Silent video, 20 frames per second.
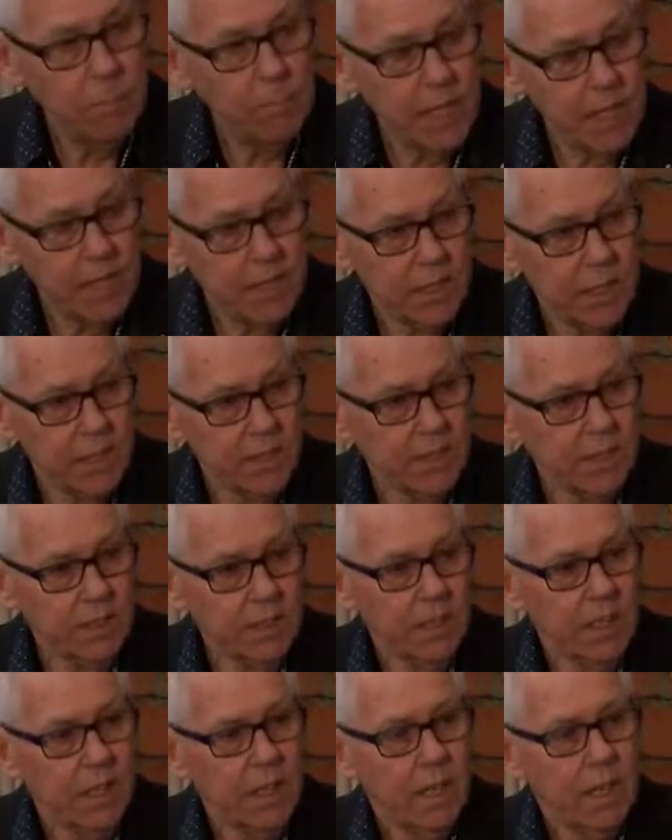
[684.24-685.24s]
mandating.
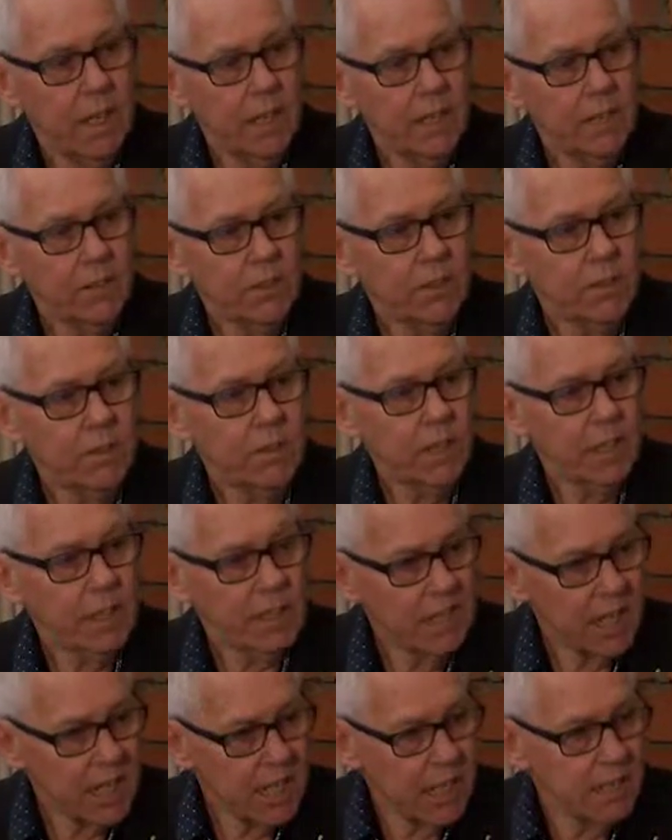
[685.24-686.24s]
And
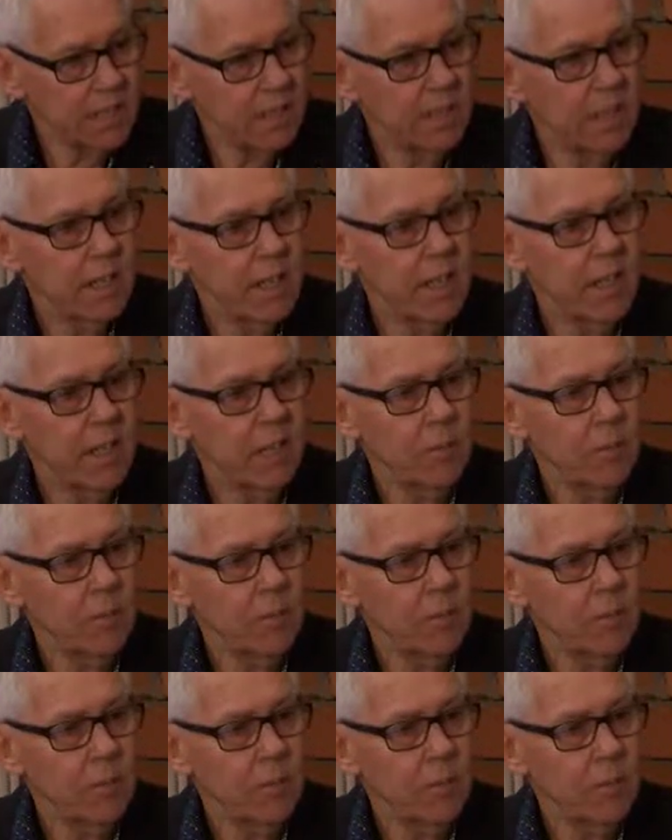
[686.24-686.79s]
again,